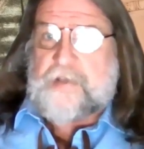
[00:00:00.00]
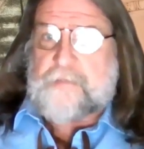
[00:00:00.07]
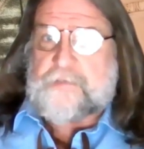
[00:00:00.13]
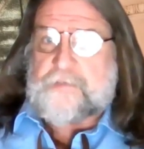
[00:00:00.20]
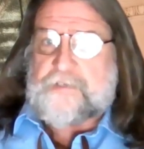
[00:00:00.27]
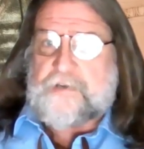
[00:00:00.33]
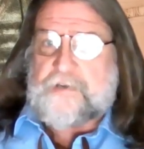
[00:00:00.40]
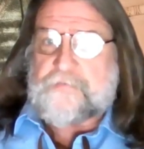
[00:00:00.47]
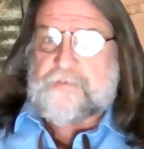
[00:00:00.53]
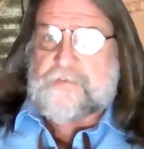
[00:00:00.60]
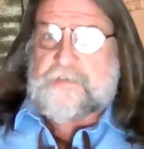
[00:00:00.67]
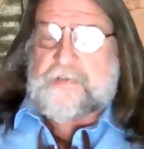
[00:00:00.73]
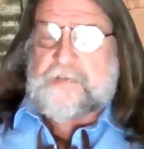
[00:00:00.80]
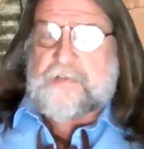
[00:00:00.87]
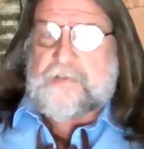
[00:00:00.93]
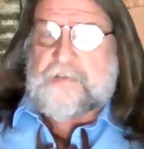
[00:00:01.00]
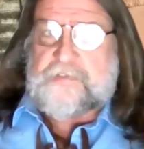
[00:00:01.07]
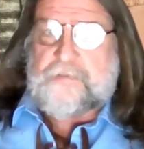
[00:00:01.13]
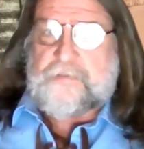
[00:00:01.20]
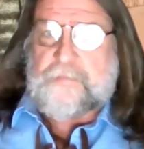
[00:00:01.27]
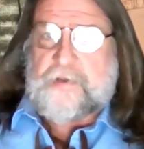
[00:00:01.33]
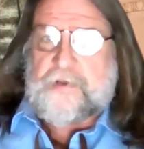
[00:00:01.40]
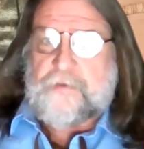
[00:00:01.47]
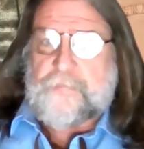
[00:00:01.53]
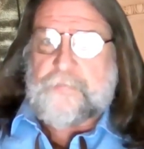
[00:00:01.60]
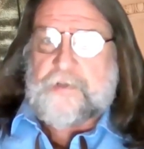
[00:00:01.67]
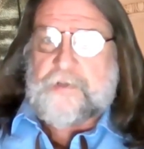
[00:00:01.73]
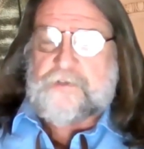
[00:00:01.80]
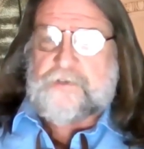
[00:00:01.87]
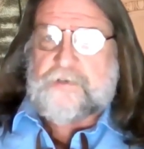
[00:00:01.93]
of Thomas Jefferson give us a better
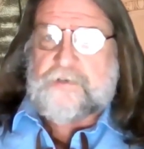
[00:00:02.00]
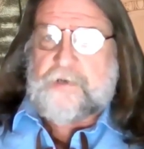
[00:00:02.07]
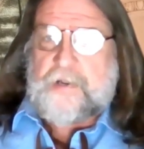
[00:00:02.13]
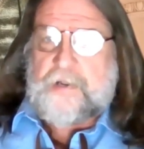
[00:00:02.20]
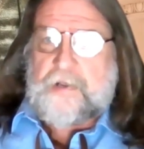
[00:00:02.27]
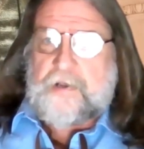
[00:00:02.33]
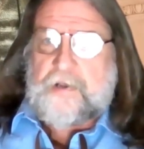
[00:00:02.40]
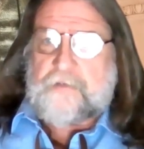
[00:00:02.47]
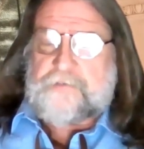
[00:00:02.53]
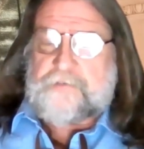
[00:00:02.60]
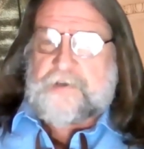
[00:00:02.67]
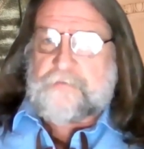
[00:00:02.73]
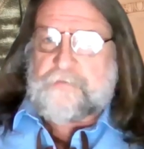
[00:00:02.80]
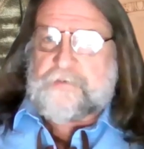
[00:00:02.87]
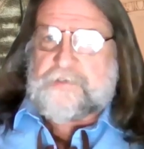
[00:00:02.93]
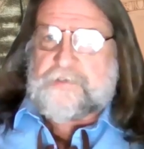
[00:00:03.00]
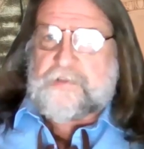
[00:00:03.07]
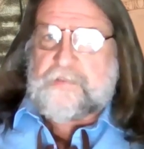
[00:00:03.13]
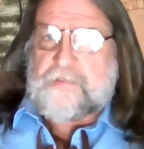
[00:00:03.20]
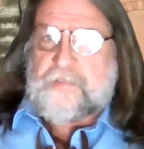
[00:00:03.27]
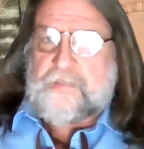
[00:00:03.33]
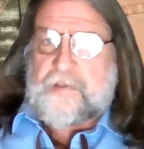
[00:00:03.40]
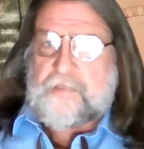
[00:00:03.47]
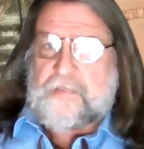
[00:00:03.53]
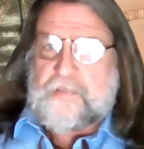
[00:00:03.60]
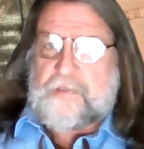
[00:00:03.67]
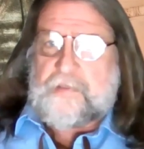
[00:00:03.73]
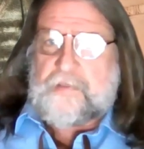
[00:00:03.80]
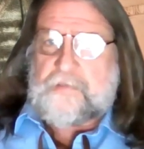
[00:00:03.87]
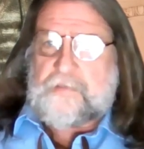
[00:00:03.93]
picture of Jefferson
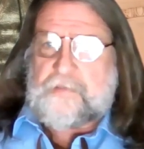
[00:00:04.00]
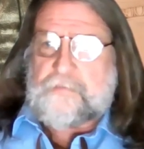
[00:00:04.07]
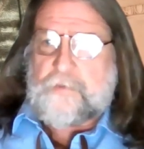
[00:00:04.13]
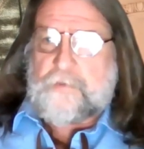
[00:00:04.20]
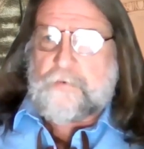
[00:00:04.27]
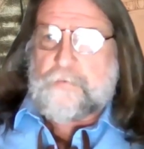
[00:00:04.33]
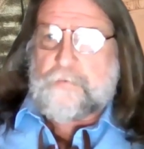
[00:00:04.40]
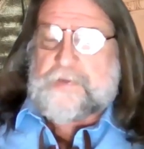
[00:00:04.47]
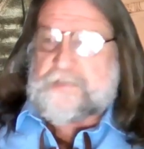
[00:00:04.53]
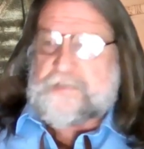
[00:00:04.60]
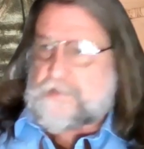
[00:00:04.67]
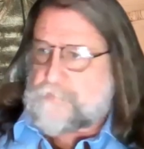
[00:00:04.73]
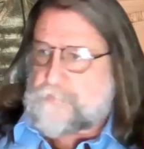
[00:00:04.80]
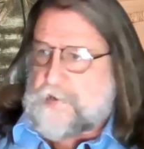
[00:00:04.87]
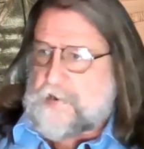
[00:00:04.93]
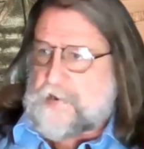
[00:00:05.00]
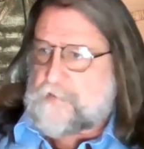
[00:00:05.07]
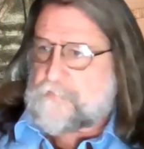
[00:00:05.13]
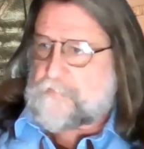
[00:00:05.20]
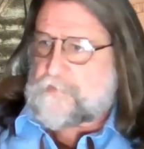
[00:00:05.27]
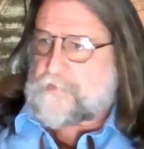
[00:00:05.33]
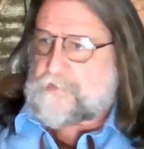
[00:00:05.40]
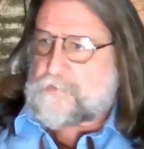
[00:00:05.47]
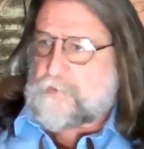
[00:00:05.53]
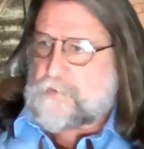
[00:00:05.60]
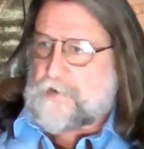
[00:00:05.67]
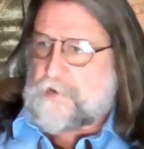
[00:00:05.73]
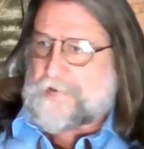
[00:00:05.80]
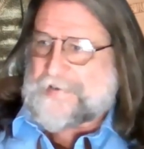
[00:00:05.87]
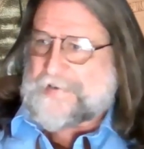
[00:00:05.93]
than the more recent biographers
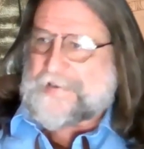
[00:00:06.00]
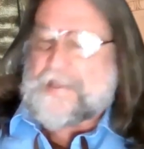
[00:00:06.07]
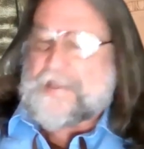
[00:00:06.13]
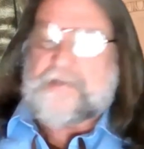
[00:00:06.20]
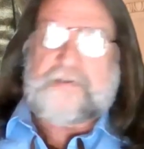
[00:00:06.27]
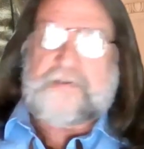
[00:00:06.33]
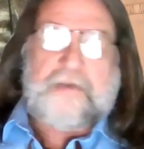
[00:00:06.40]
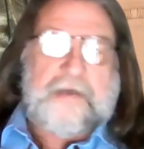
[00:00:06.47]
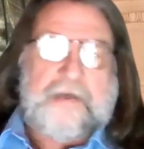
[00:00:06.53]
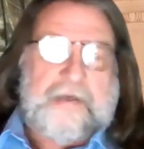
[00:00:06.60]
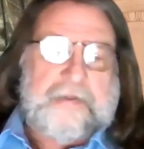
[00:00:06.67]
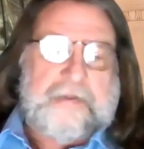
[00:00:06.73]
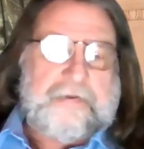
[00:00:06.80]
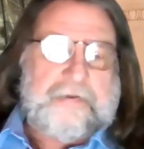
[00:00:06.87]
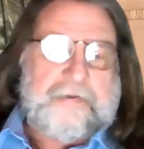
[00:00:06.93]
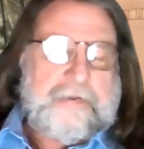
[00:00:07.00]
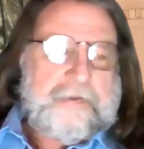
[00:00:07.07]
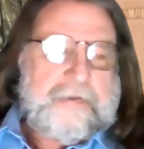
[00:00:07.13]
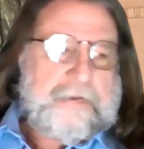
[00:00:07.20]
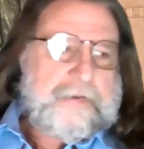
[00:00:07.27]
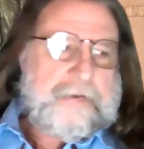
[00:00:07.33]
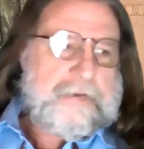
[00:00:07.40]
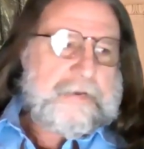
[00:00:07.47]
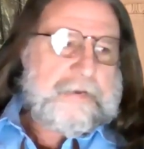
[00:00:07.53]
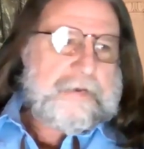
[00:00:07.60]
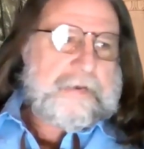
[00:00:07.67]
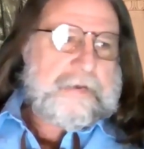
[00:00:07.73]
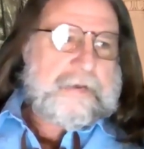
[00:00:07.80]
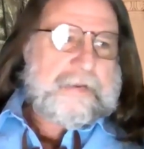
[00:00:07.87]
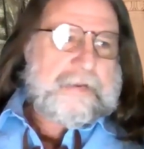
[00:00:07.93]
who are intent on
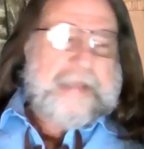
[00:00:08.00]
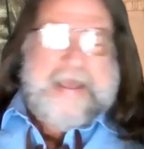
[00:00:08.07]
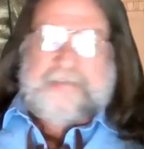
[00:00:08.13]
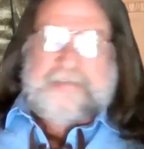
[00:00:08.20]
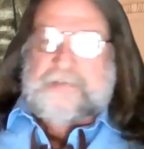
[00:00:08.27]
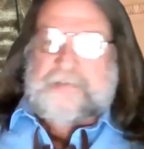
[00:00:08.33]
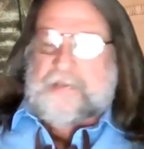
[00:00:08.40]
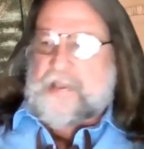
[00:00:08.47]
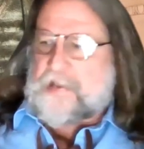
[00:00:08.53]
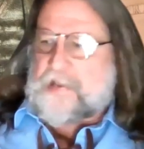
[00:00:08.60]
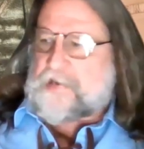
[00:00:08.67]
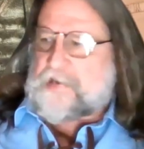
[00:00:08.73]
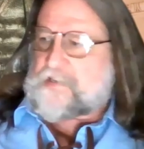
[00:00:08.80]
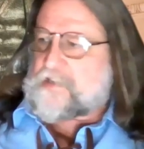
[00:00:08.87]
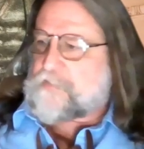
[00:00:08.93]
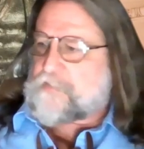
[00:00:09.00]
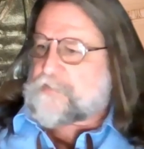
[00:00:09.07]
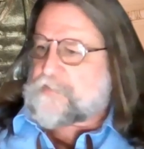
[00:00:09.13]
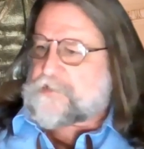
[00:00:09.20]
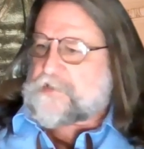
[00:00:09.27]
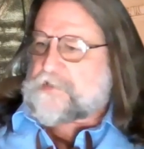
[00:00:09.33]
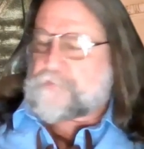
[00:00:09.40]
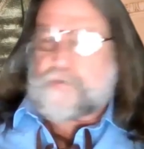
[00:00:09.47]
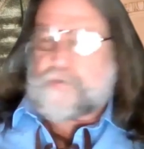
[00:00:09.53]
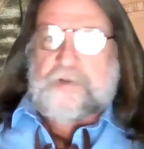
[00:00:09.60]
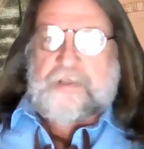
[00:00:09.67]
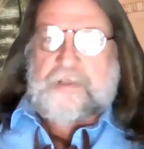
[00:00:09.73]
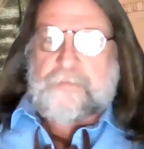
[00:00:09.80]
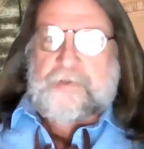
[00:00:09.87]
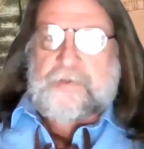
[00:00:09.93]
castigating Jefferson,
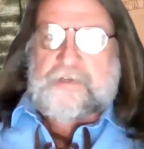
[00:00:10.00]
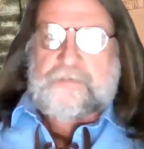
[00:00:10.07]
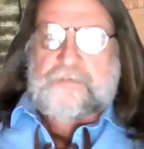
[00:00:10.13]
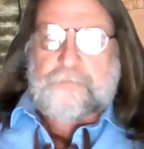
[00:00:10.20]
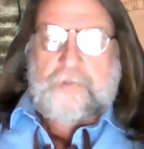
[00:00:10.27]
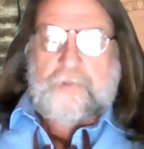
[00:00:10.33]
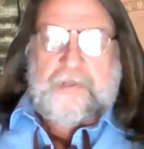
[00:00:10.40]
putting him in his